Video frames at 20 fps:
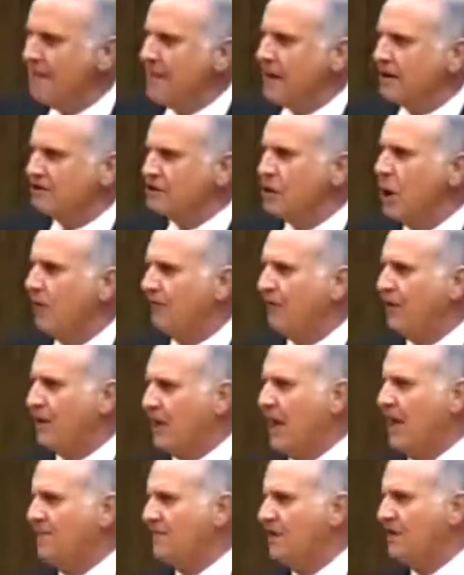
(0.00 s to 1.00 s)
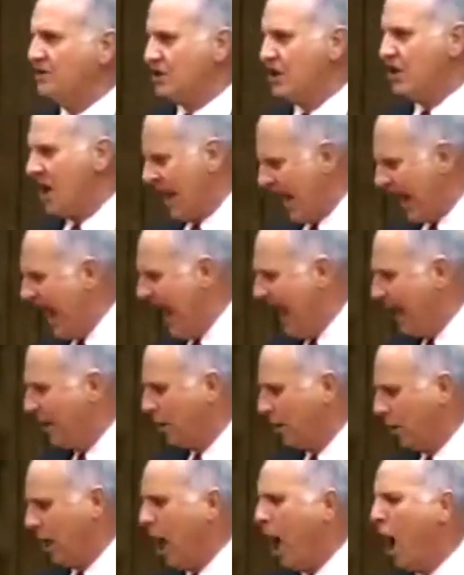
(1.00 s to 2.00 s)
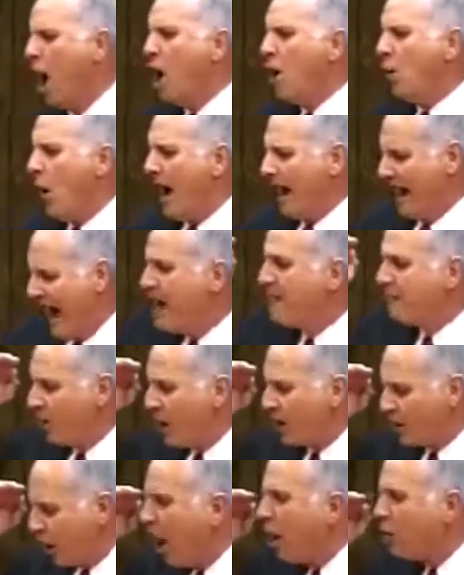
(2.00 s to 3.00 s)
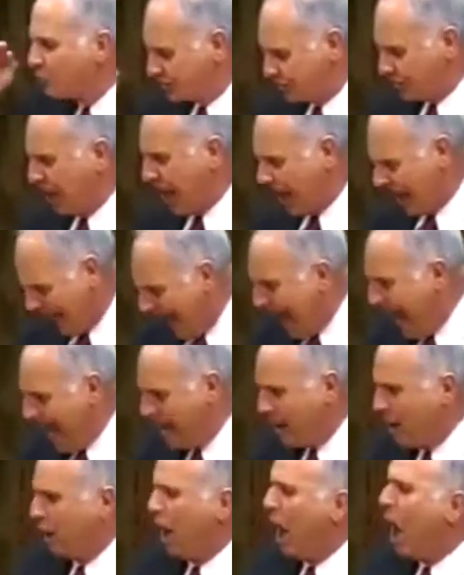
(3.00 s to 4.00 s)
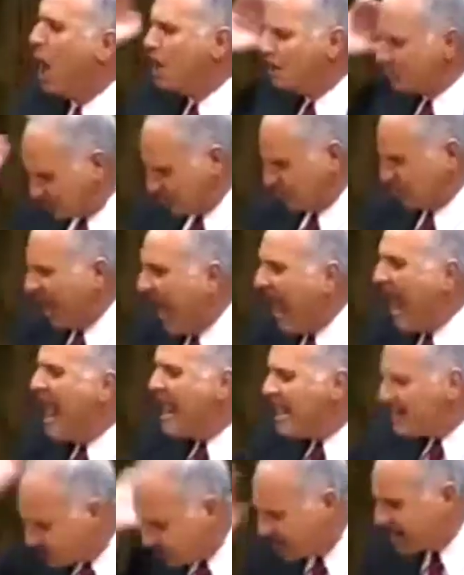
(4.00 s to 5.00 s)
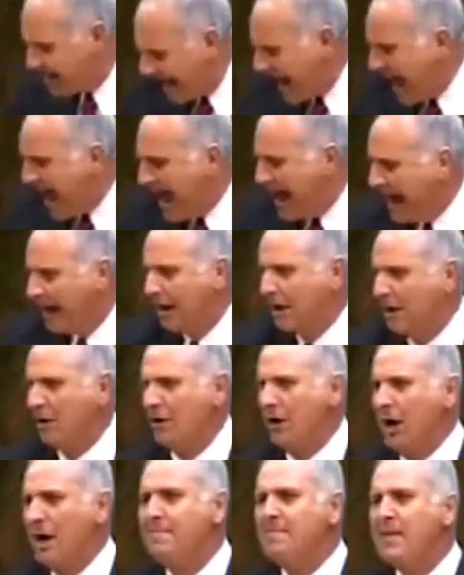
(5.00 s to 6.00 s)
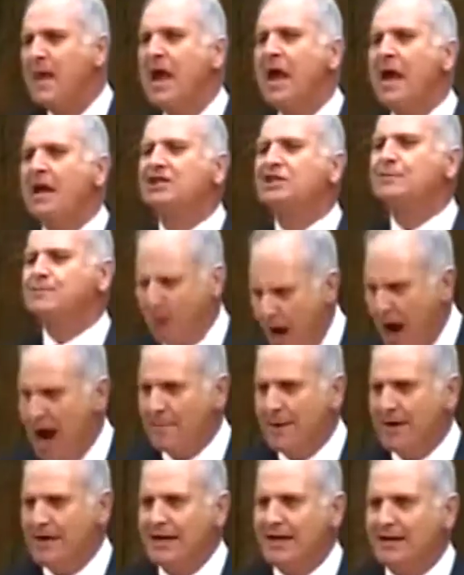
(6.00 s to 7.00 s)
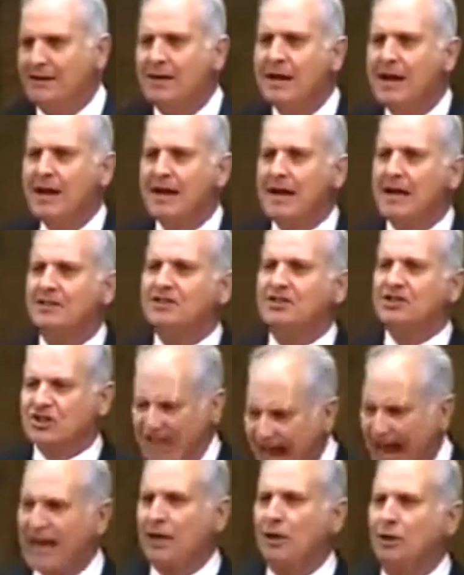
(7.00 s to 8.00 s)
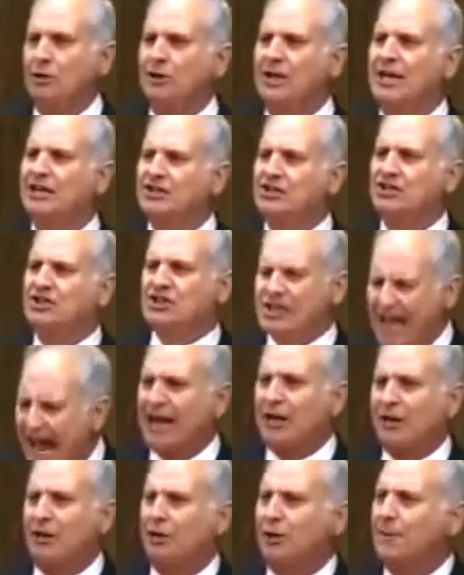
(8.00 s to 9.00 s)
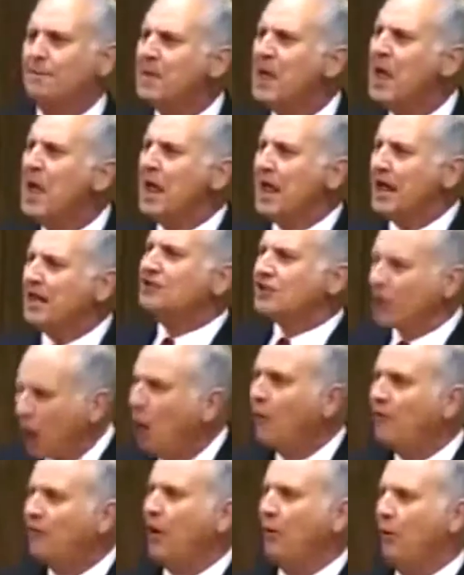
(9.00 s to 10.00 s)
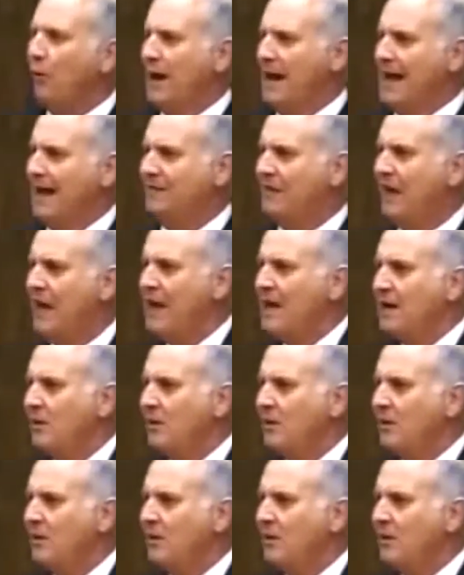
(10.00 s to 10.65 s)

There's no forgiveness sickness in hell. Whatever goes to hell stays in hell. It's permanent. It's settled. It's settled. It's over with.